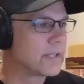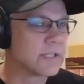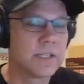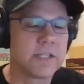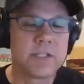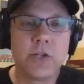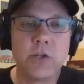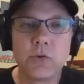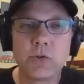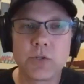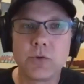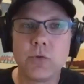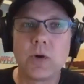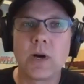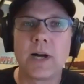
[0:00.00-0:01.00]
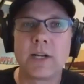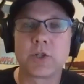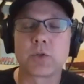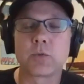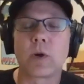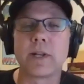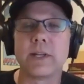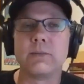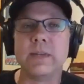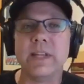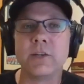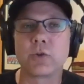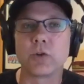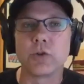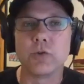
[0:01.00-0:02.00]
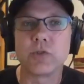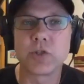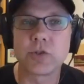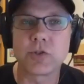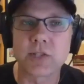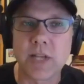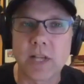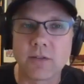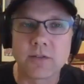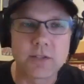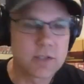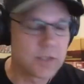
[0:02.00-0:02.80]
do you two just want to introduce yourselves